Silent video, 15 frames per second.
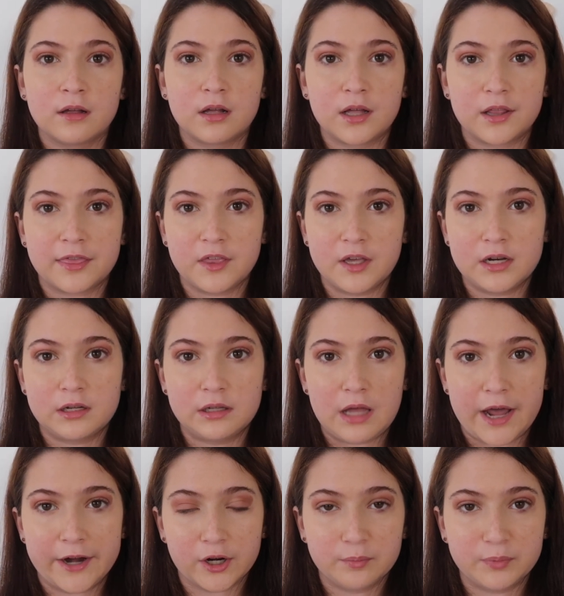a thin
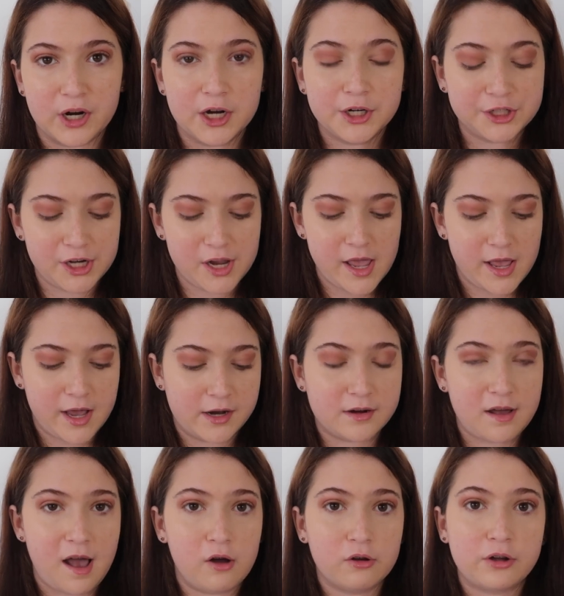liner brush
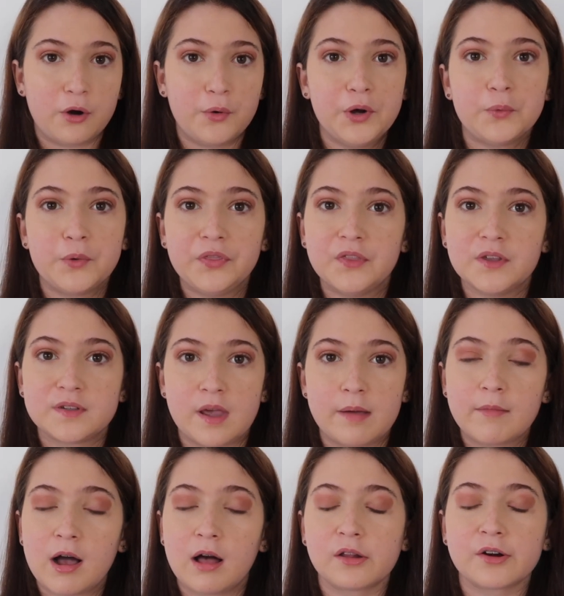and I'll go in with the
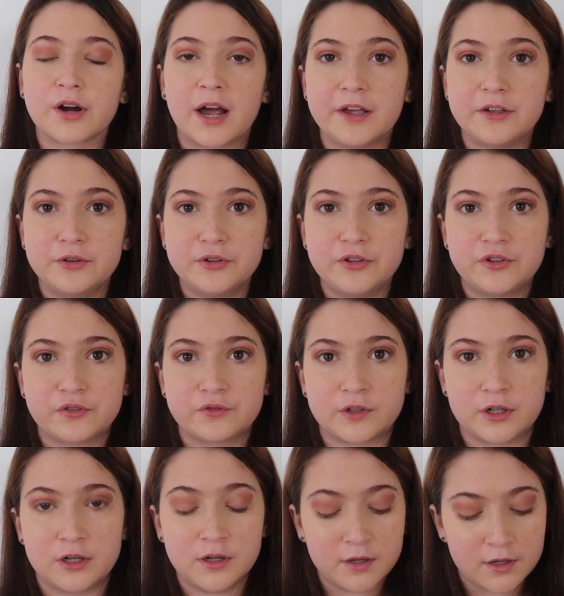same color I used
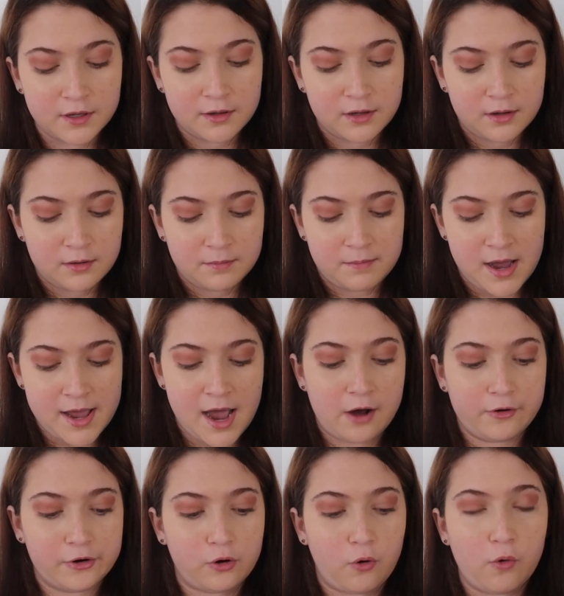for my
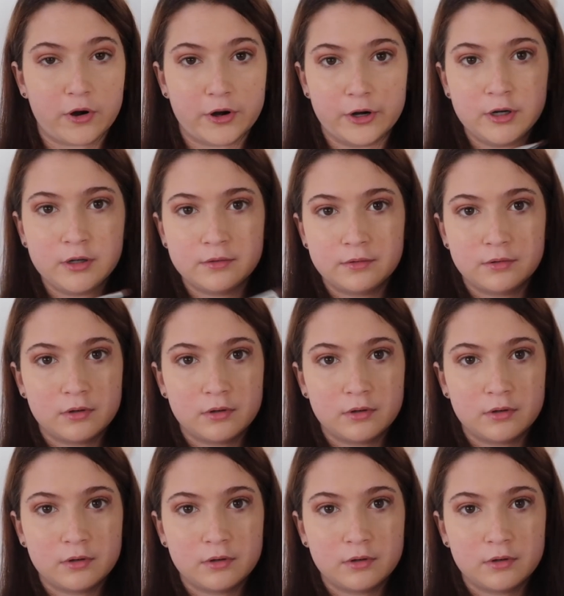outer corner